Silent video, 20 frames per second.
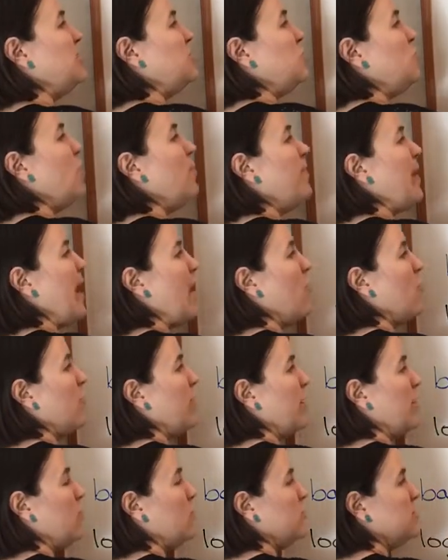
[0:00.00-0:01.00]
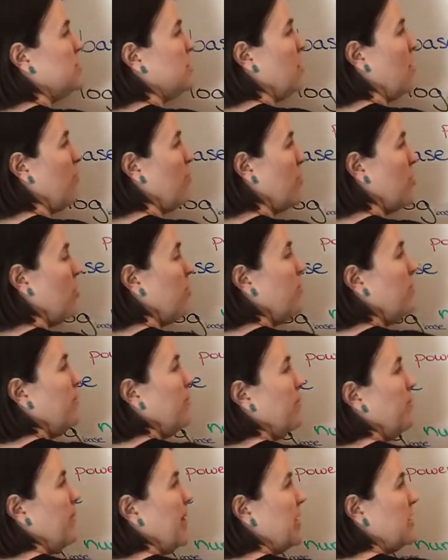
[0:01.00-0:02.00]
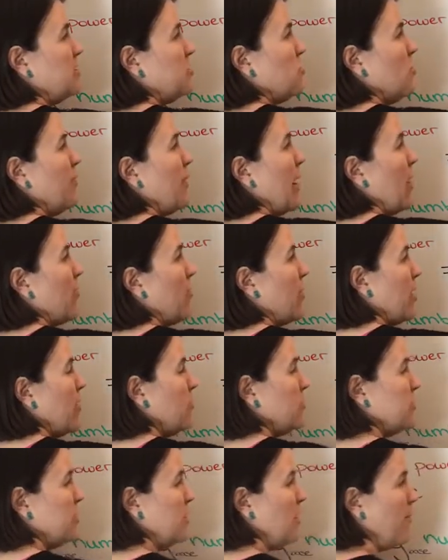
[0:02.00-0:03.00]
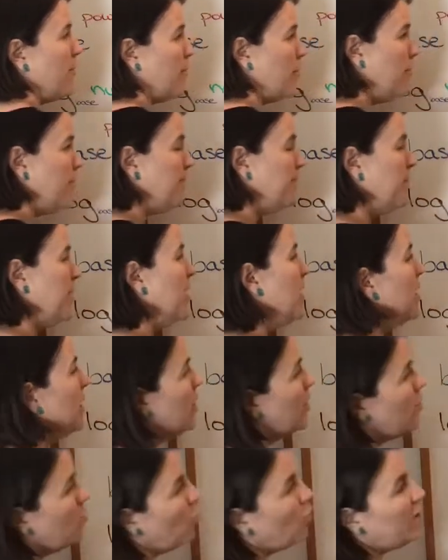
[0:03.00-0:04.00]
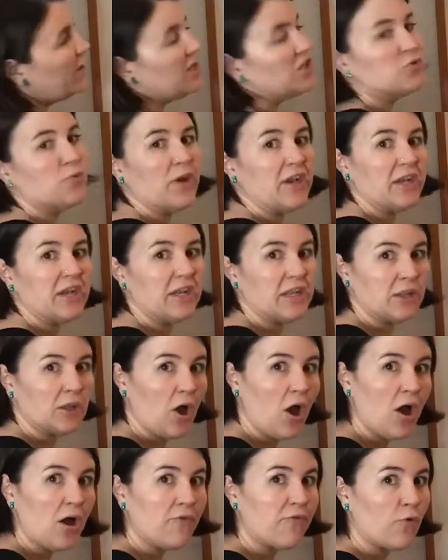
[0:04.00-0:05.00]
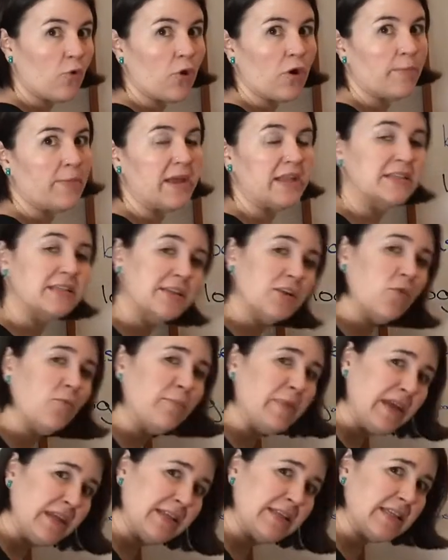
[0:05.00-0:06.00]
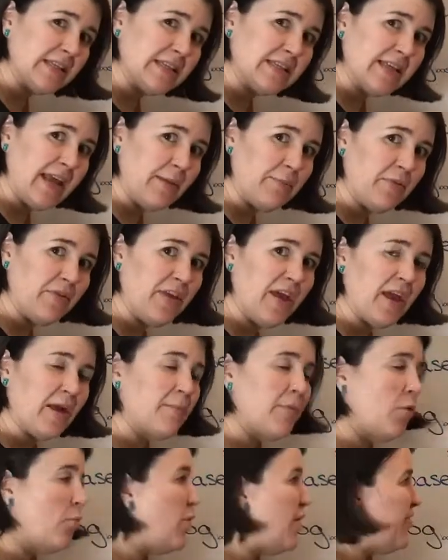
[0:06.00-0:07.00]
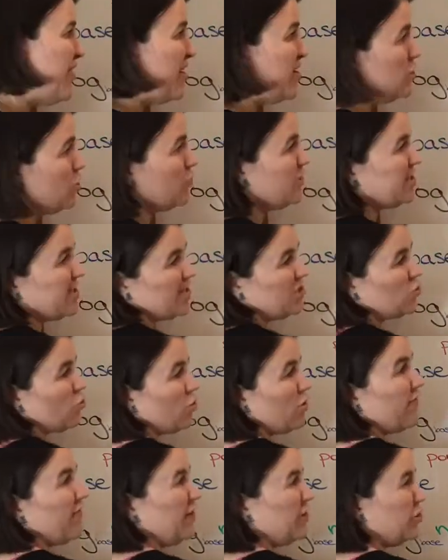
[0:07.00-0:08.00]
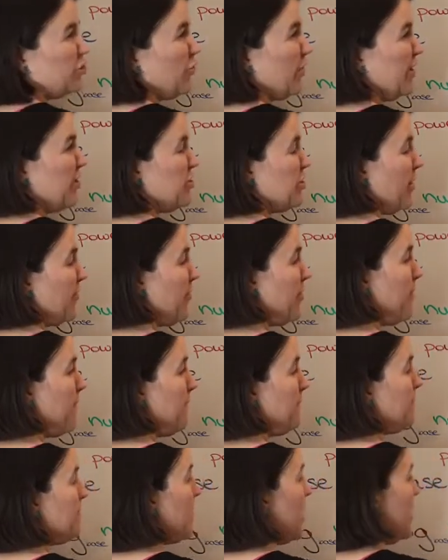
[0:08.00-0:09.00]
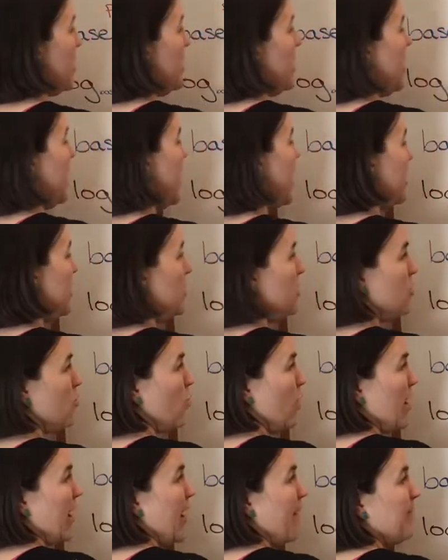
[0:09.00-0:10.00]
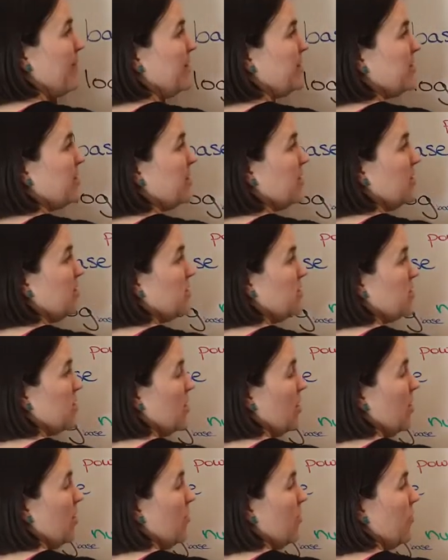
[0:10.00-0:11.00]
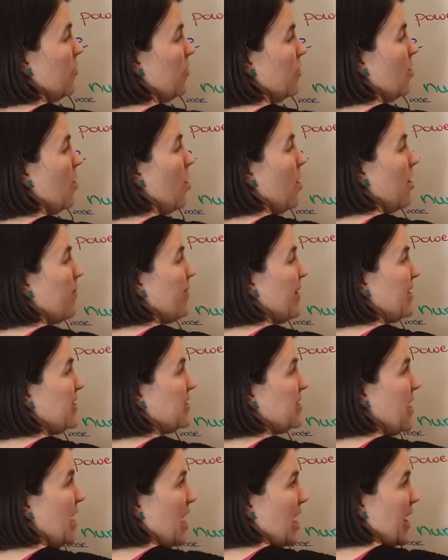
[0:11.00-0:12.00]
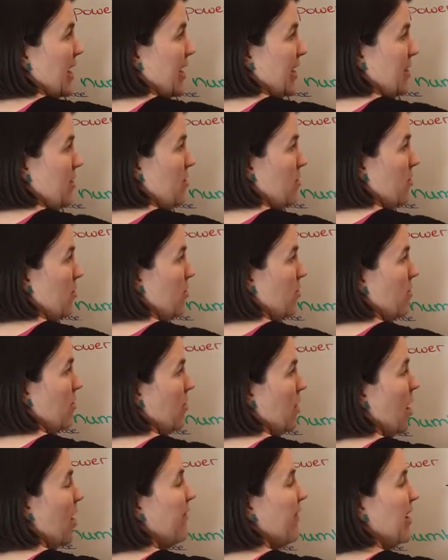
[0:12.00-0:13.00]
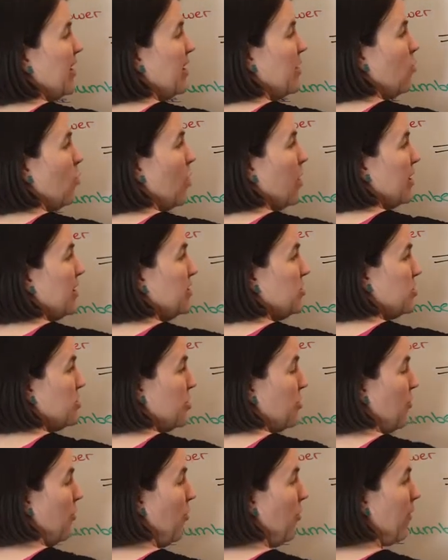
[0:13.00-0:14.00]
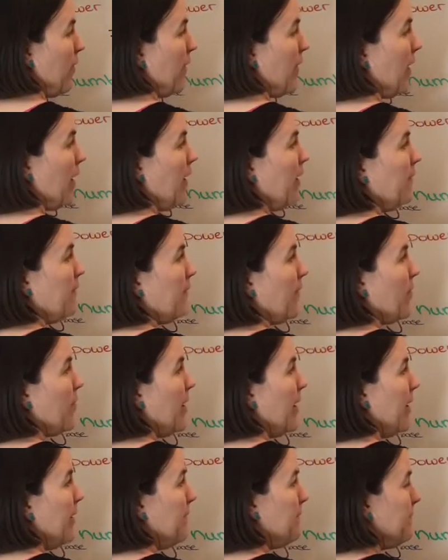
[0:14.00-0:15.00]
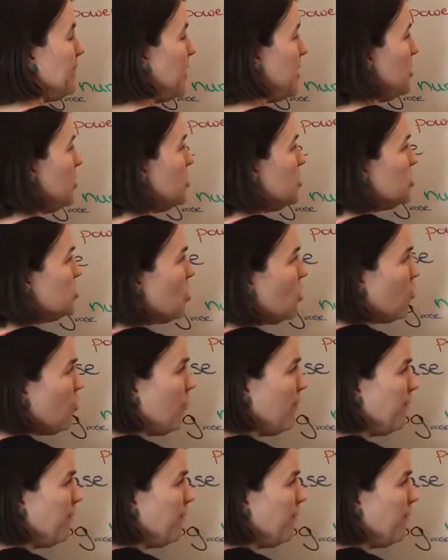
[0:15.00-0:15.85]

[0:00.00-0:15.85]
to a power equals a number. Base to a power equals a number. When it's written in log form, it still means the same thing, but what they do is they sort of undo each other. And what happens is the log base 9 of 81 is 2. All right? So